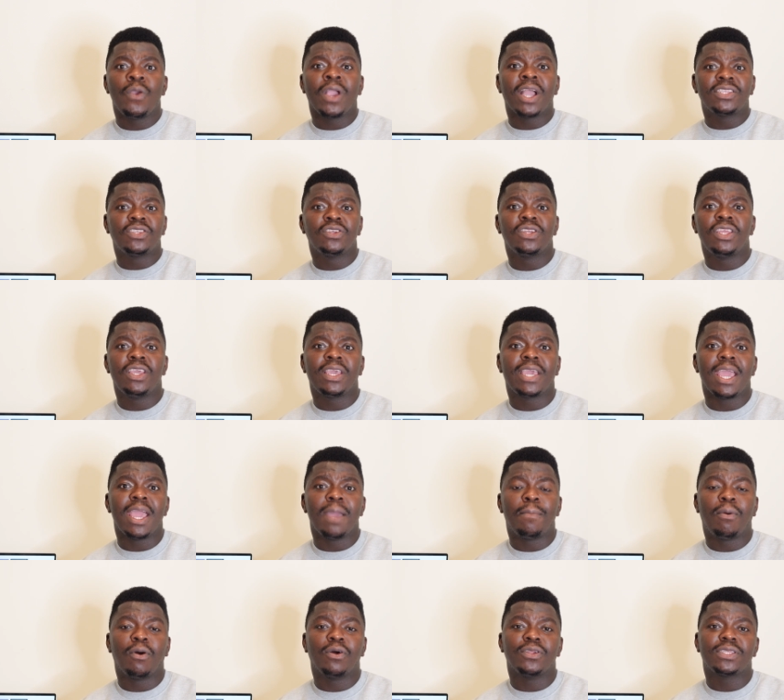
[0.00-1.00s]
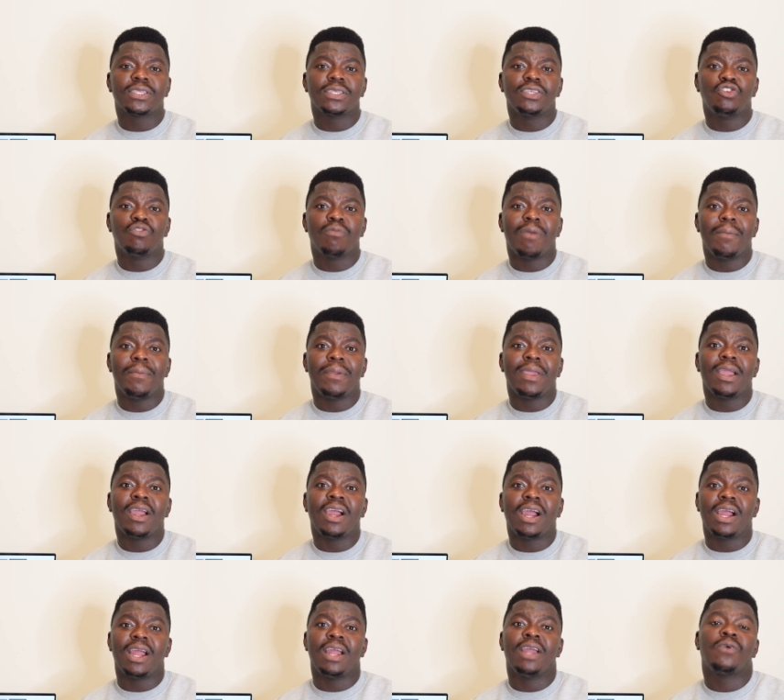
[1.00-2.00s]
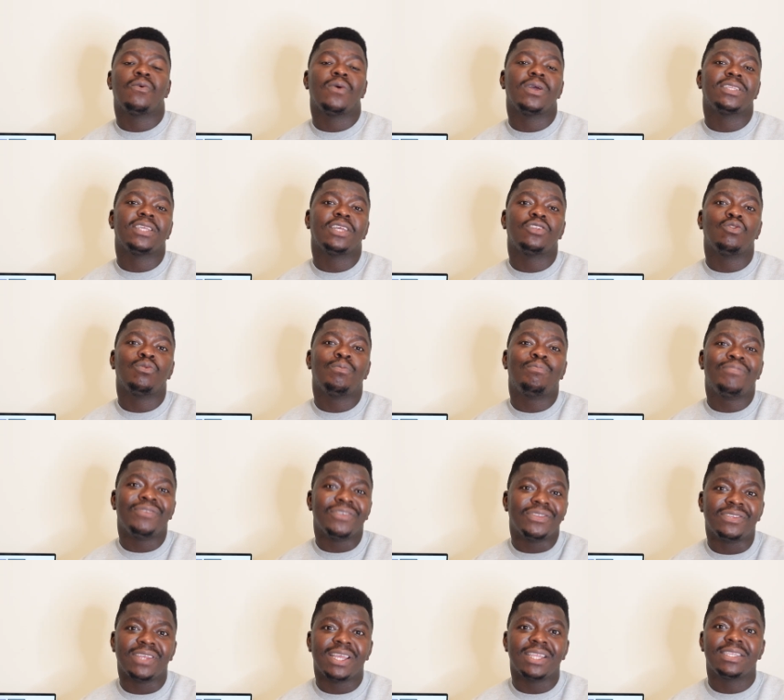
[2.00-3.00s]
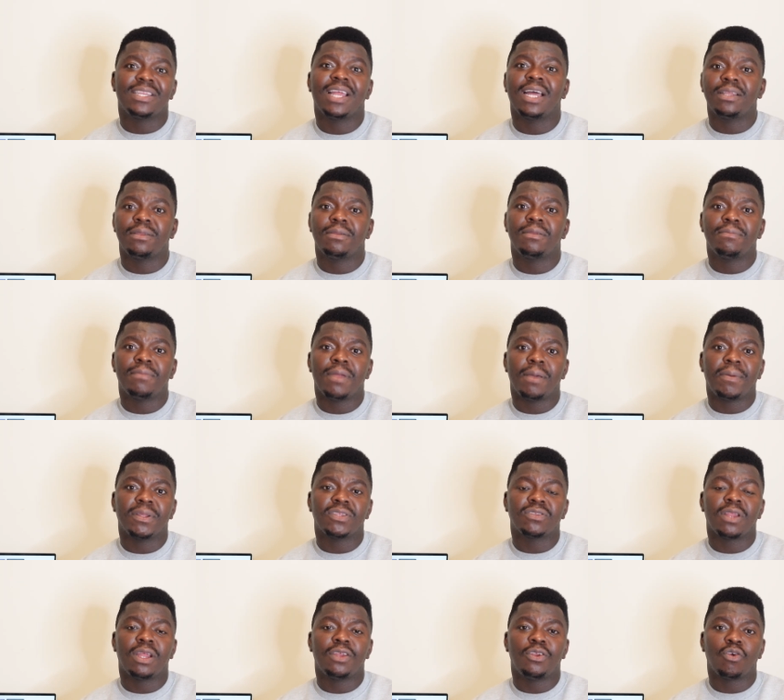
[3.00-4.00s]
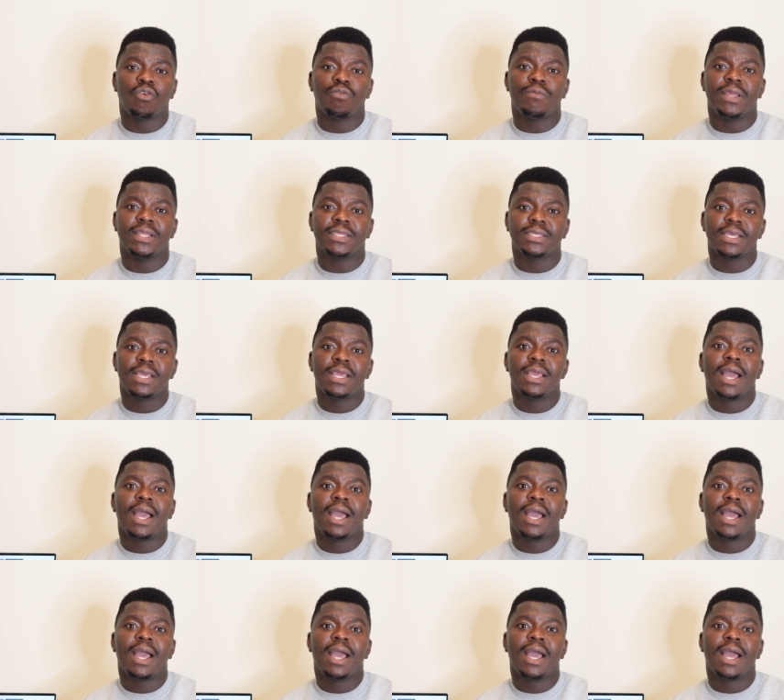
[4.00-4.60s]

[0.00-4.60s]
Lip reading: UK, airport, you might be requested to present that particular document.